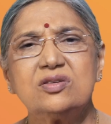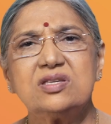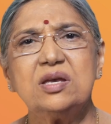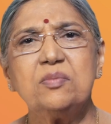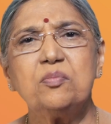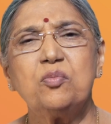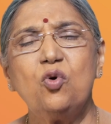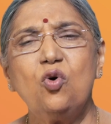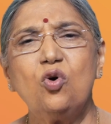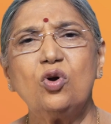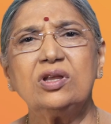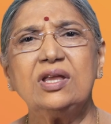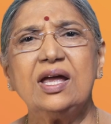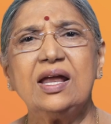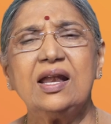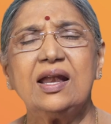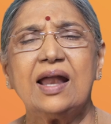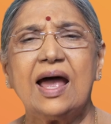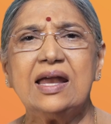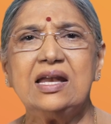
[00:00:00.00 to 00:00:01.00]
You see, more
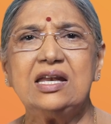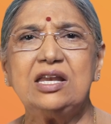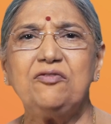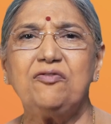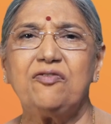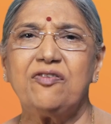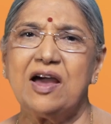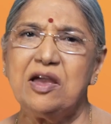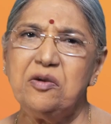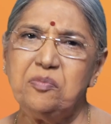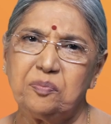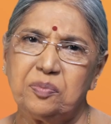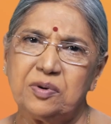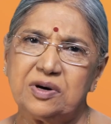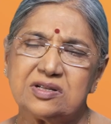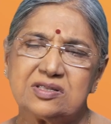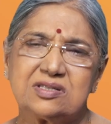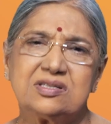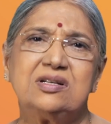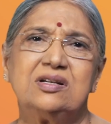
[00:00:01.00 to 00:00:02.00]
than
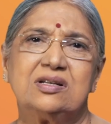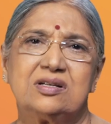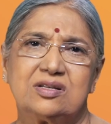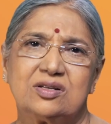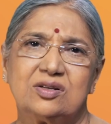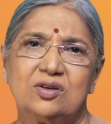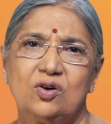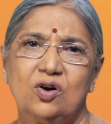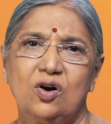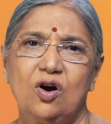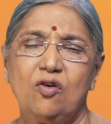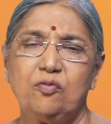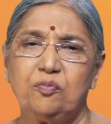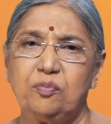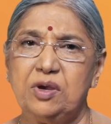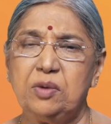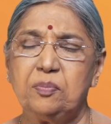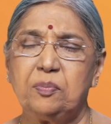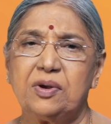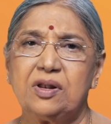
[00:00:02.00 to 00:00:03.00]
95% of
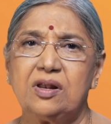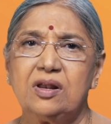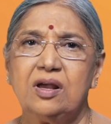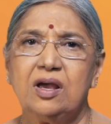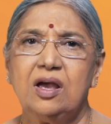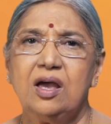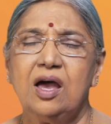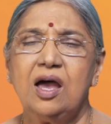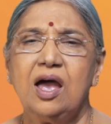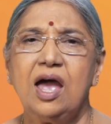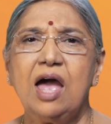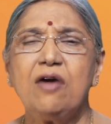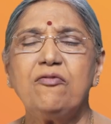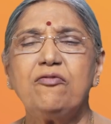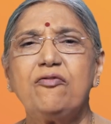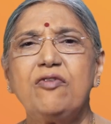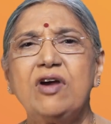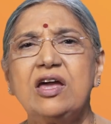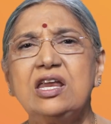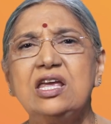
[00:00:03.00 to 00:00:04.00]
people have
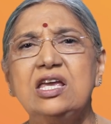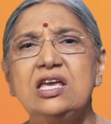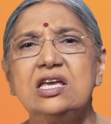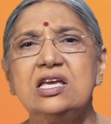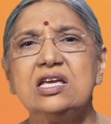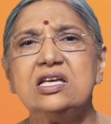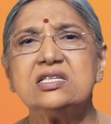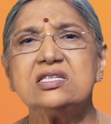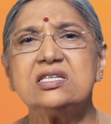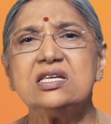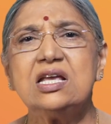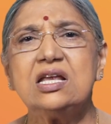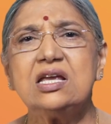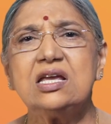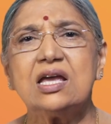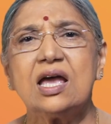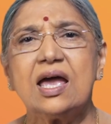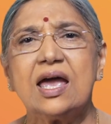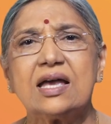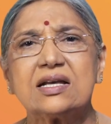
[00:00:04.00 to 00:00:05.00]
very
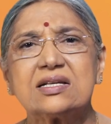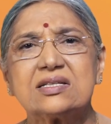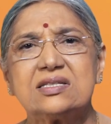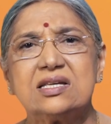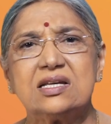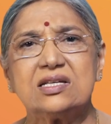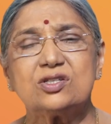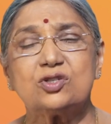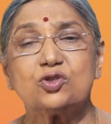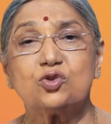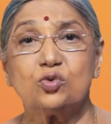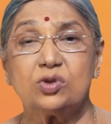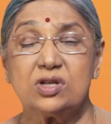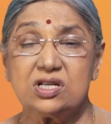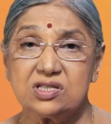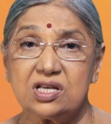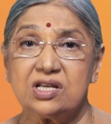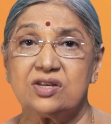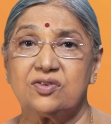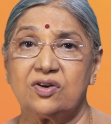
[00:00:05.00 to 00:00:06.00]
easy access to
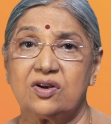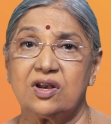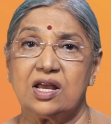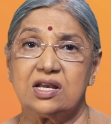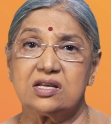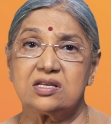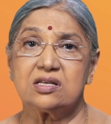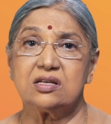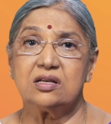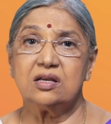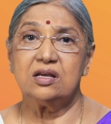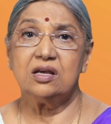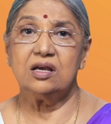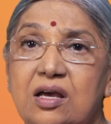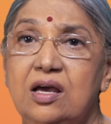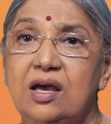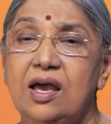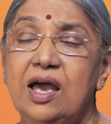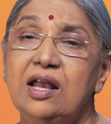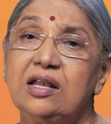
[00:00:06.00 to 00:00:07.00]
this internet.
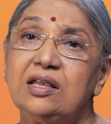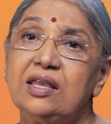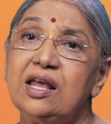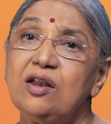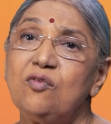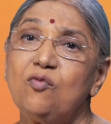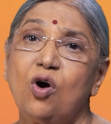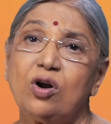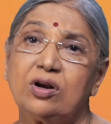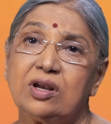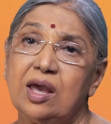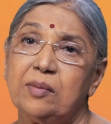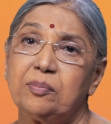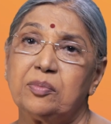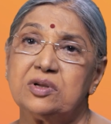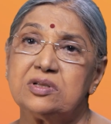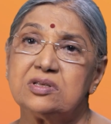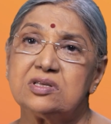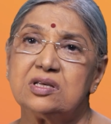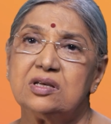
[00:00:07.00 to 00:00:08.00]
And then what
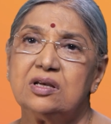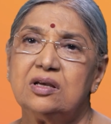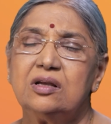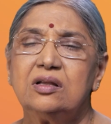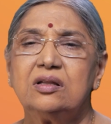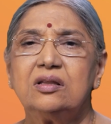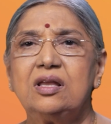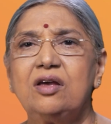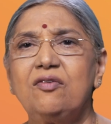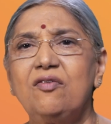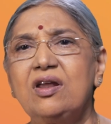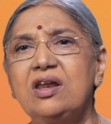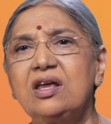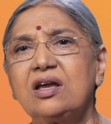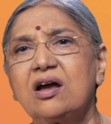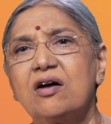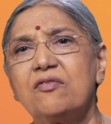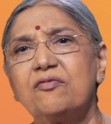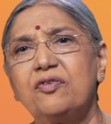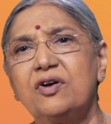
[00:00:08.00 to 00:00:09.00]
happens? They very
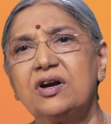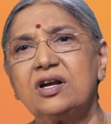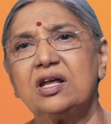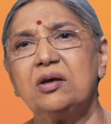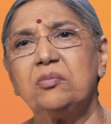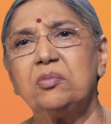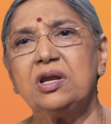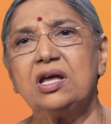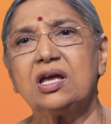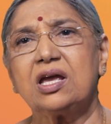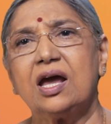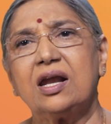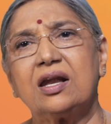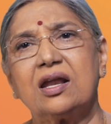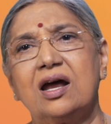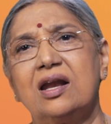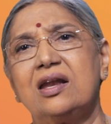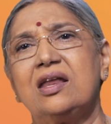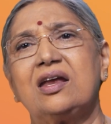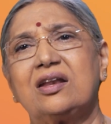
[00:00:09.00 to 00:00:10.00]
comfortably
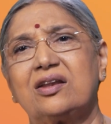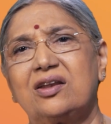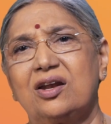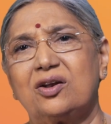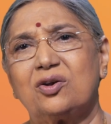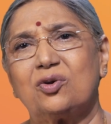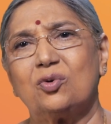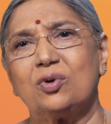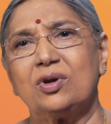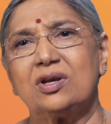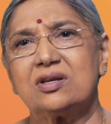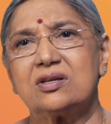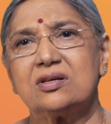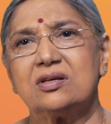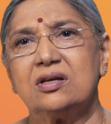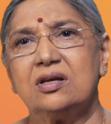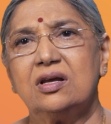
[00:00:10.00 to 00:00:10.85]
get addicted to it.